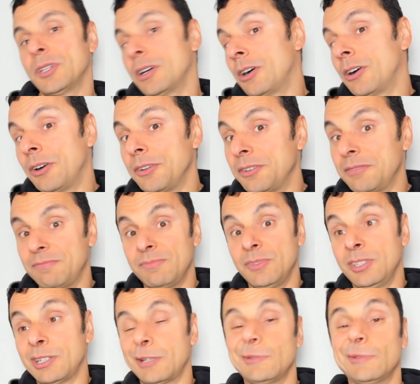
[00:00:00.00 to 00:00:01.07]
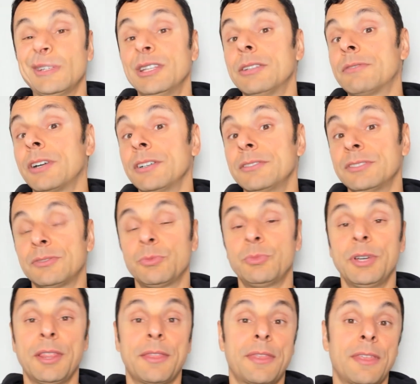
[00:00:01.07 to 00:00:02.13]
on in the roads
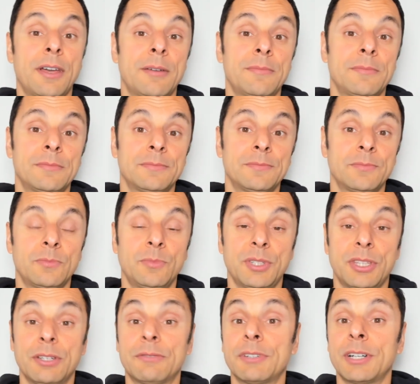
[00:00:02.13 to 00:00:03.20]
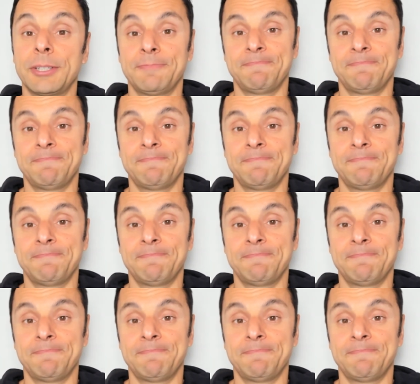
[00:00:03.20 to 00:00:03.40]
with your running.